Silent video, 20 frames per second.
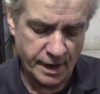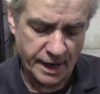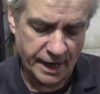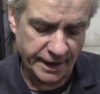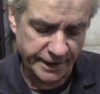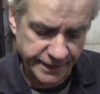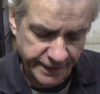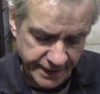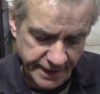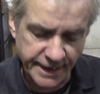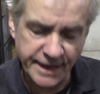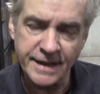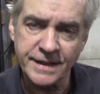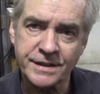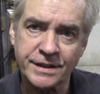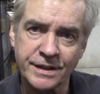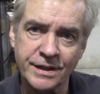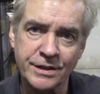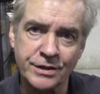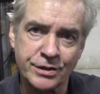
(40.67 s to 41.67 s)
I think it's
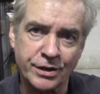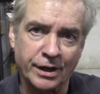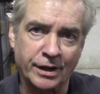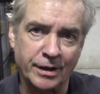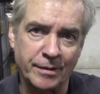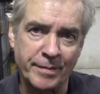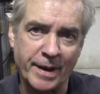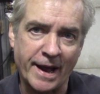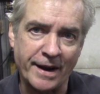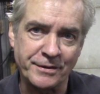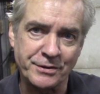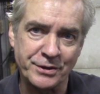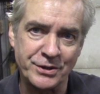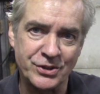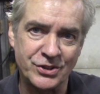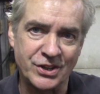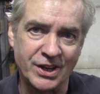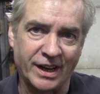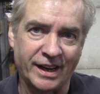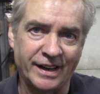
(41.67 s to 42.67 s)
the internal
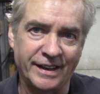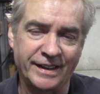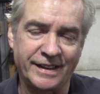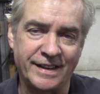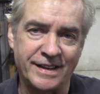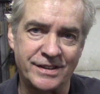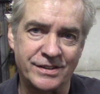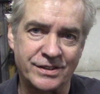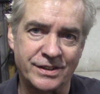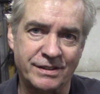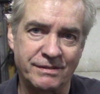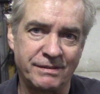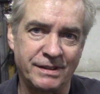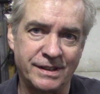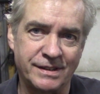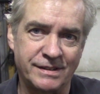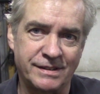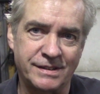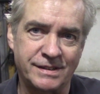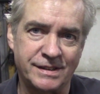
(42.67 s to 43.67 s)
batteries dying. It's,
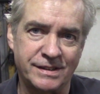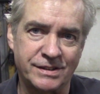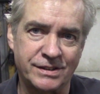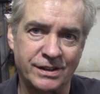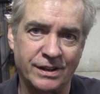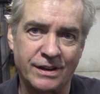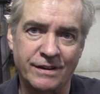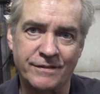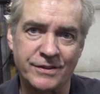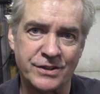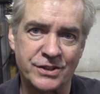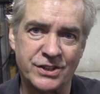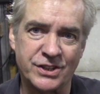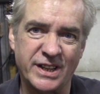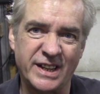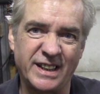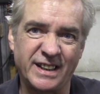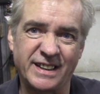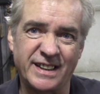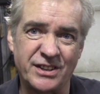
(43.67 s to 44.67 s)
it's a sort of a
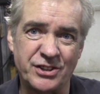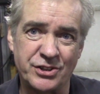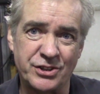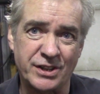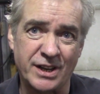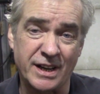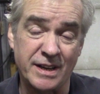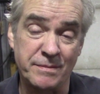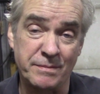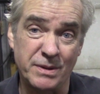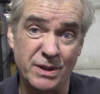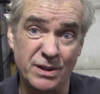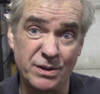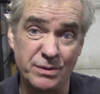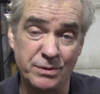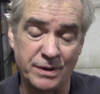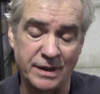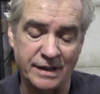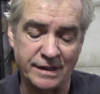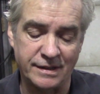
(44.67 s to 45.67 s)
sealedish type
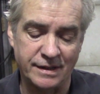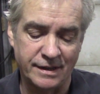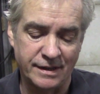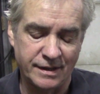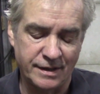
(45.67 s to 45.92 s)
unit.